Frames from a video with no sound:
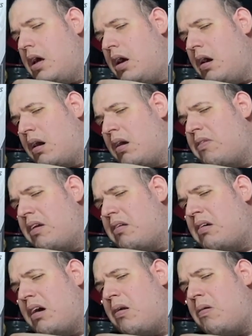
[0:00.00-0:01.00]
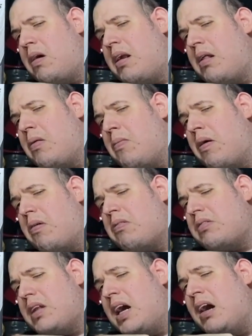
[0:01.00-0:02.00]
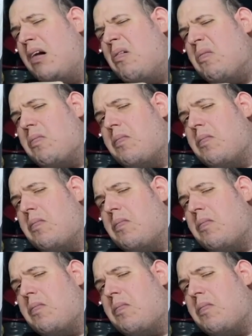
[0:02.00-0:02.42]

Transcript: I'll give you a turn around of the box now.